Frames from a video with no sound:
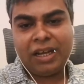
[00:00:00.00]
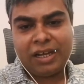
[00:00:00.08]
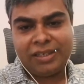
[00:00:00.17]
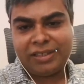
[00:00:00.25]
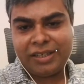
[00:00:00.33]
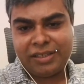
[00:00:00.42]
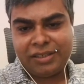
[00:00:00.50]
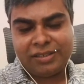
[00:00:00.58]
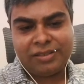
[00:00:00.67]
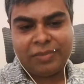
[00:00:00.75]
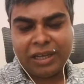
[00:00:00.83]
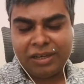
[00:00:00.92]
Arza is
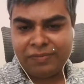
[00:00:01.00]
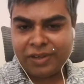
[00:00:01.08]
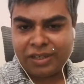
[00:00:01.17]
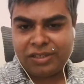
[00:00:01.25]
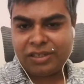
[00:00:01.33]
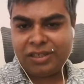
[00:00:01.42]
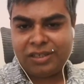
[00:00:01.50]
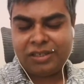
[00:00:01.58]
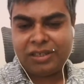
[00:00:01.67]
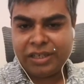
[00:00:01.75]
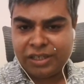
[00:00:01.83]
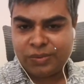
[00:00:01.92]
manufacturing
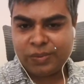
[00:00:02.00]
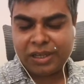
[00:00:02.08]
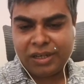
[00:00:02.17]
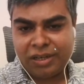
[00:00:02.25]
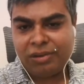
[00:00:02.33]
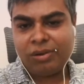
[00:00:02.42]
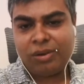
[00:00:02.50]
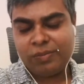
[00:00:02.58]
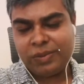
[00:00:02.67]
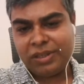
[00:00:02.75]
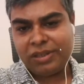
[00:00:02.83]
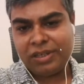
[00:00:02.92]
kids wear along
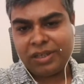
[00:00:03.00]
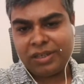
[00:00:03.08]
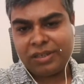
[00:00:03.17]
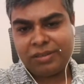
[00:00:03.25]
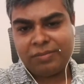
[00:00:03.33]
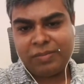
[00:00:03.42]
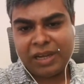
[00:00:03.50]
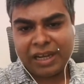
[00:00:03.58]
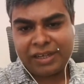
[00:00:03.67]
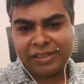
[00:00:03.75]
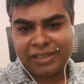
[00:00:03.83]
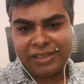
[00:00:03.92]
with
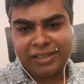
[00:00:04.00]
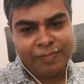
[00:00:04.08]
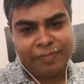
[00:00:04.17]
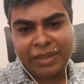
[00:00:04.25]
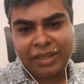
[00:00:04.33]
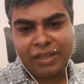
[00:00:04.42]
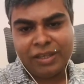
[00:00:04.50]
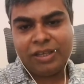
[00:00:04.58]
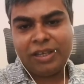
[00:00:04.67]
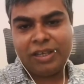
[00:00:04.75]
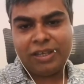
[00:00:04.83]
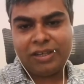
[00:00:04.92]
Black Tea,
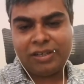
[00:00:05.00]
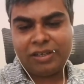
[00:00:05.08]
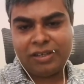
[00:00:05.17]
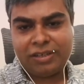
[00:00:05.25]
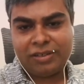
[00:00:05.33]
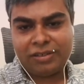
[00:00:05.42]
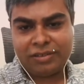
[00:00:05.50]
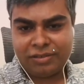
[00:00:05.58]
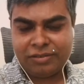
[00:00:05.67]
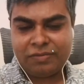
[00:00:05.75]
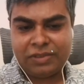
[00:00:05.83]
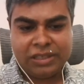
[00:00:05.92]
and
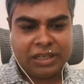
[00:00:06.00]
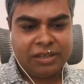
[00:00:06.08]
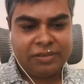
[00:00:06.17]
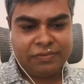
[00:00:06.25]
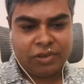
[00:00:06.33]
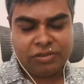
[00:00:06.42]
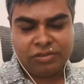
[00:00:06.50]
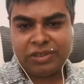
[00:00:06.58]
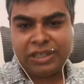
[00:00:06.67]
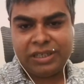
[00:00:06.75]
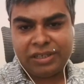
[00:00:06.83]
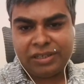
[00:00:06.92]
we are
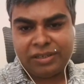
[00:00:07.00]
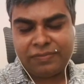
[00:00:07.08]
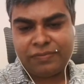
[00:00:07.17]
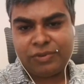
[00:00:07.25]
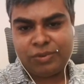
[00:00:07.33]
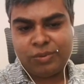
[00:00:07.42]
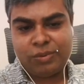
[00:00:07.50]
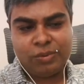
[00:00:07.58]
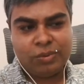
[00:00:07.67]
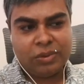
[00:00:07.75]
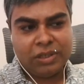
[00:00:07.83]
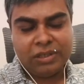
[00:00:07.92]
fortunate enough
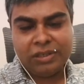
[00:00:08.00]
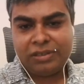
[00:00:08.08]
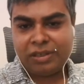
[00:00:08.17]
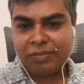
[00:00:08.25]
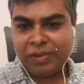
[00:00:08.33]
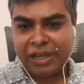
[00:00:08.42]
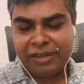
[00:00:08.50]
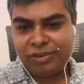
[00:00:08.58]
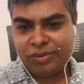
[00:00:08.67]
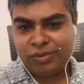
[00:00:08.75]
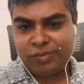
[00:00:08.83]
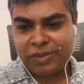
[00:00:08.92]
to supply
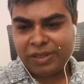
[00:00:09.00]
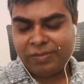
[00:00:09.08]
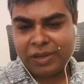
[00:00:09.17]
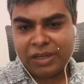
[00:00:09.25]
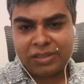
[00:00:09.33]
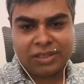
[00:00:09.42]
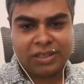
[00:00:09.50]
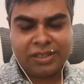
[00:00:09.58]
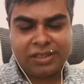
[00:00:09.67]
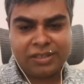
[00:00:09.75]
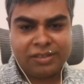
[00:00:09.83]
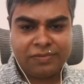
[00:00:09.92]
to Big
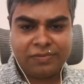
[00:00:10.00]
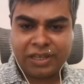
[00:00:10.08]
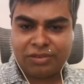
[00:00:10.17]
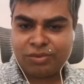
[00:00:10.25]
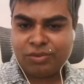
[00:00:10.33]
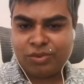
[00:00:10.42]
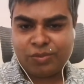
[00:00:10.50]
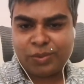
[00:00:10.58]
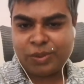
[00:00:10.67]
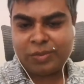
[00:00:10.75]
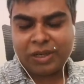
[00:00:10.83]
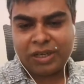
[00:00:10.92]
Basket, Fresco
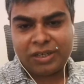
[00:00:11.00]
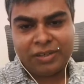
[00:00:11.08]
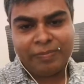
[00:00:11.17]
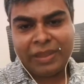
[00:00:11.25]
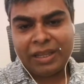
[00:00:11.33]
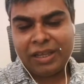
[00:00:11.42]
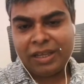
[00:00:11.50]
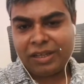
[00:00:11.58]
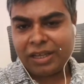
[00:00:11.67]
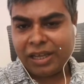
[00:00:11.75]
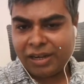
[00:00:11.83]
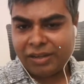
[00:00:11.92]
Supermart,
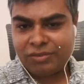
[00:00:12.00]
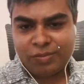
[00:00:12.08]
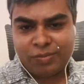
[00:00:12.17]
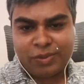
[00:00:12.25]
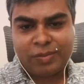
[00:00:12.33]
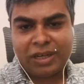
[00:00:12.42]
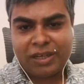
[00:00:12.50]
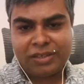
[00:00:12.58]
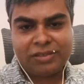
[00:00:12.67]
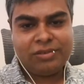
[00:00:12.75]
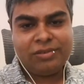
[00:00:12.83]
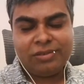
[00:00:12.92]
Kerala Supermart.
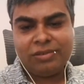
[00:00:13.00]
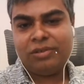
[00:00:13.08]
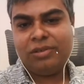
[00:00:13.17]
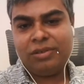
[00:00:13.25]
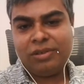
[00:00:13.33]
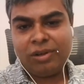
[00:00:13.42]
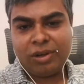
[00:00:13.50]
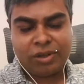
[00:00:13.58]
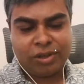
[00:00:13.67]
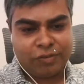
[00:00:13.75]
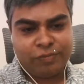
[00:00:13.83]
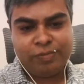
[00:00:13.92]
So lot
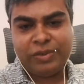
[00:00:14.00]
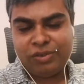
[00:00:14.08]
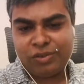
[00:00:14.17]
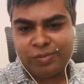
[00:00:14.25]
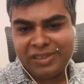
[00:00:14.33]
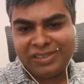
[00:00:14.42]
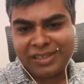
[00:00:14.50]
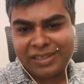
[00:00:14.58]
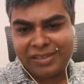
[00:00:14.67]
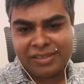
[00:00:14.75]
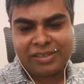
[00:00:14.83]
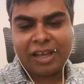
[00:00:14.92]
of B2B
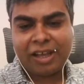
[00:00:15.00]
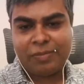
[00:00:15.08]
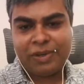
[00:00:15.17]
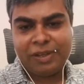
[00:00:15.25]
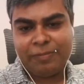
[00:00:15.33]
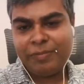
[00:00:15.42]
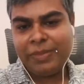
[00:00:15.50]
sales is happening,